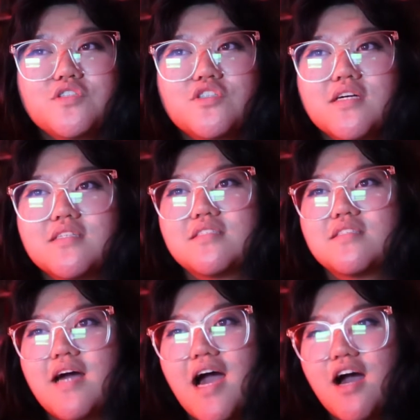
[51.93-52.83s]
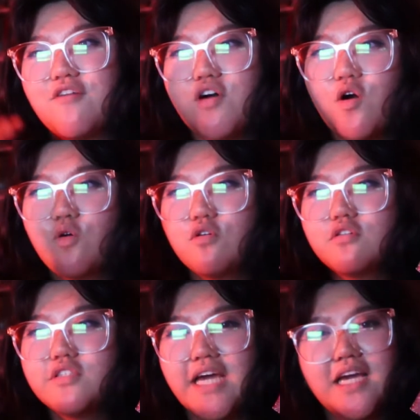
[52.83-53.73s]
just have a
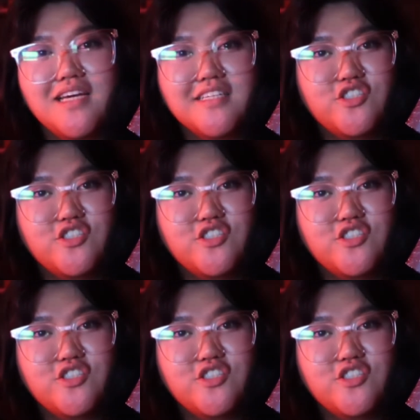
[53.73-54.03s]
whole day